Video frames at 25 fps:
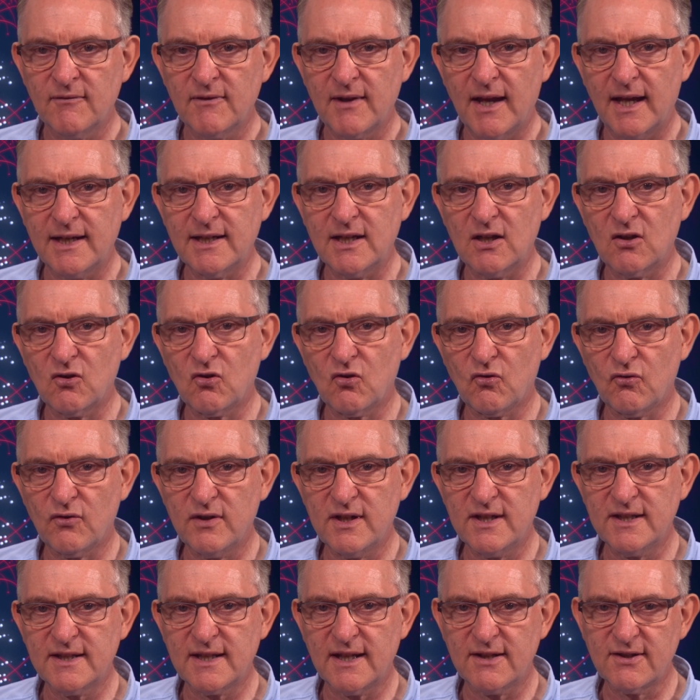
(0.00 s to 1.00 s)
and
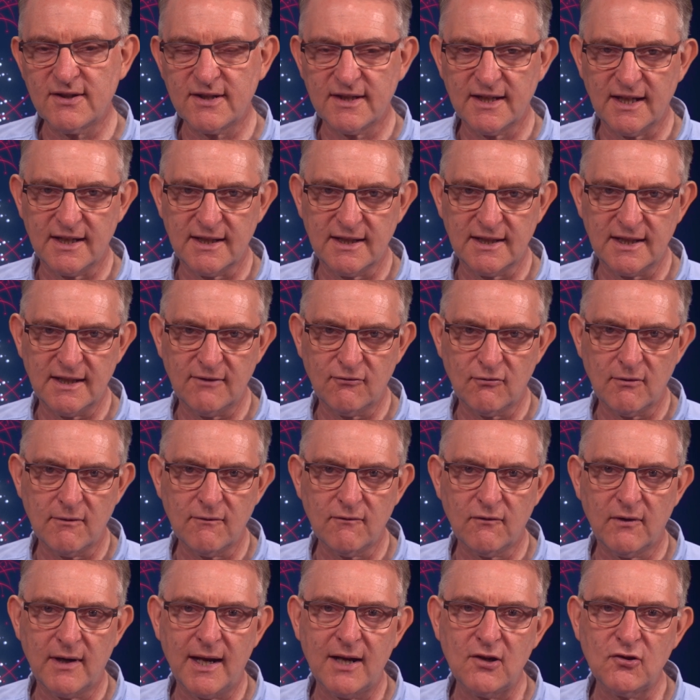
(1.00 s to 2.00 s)
increased uncertainty for
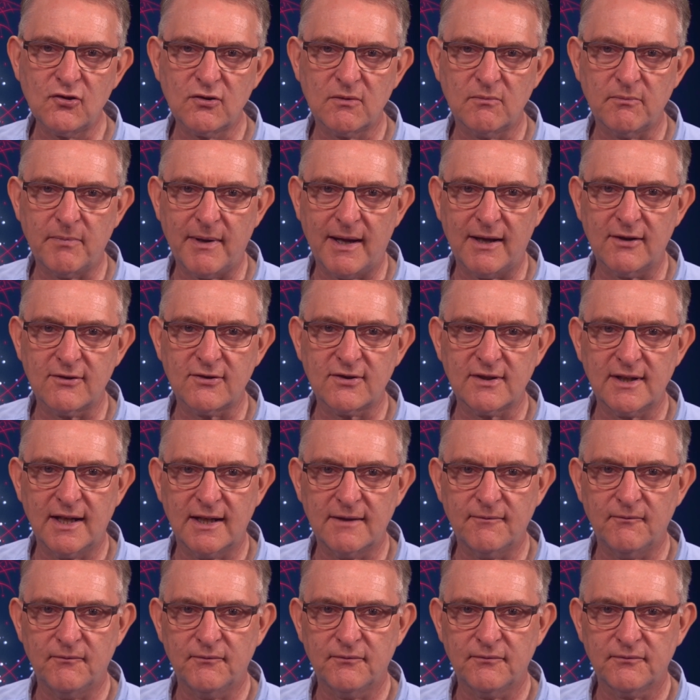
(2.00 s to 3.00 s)
inflation, Powell
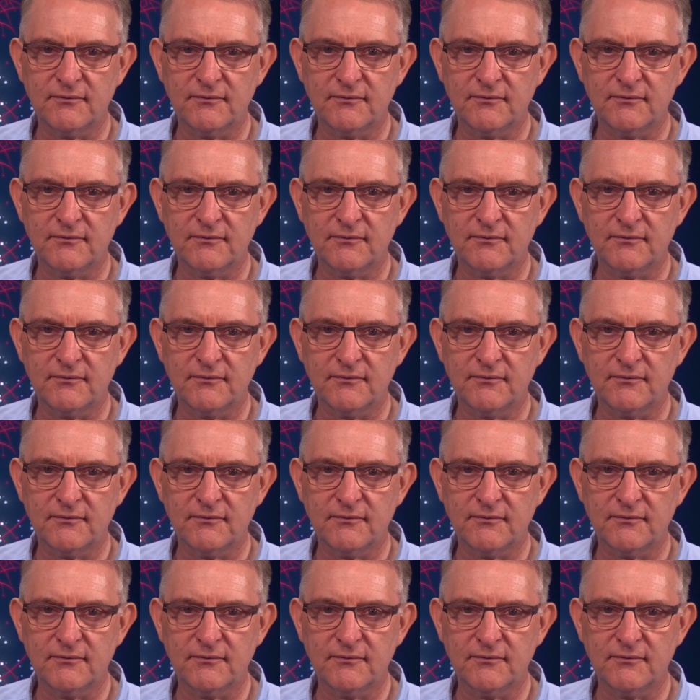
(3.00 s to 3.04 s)
said